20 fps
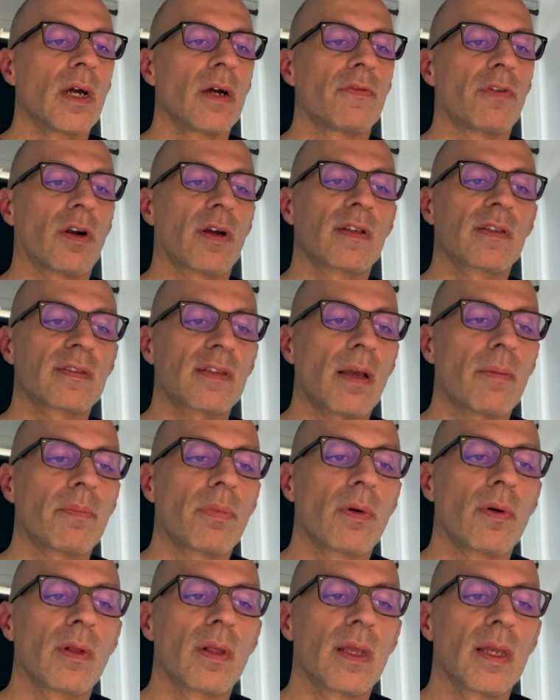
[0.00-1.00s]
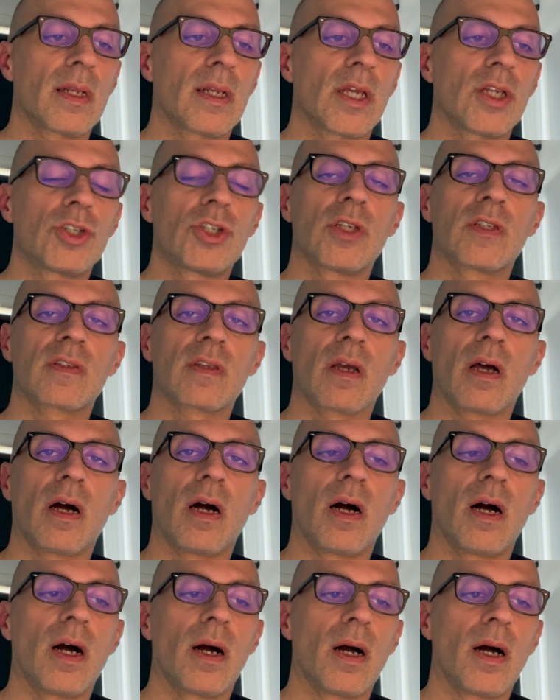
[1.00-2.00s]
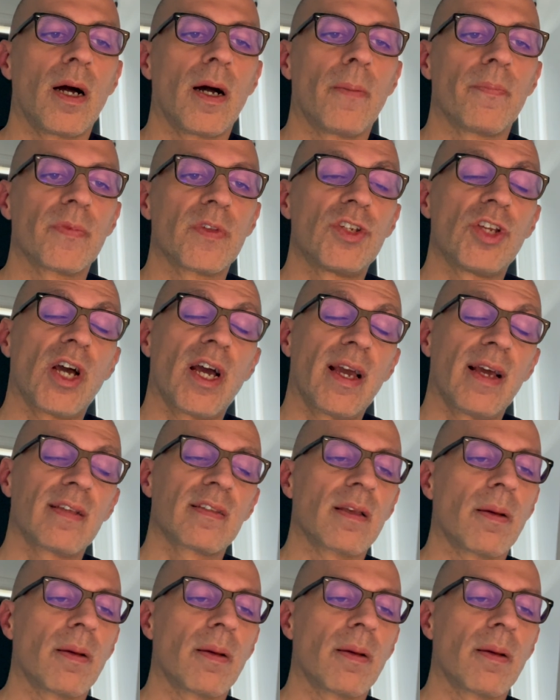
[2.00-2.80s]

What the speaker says: For example, in a GIS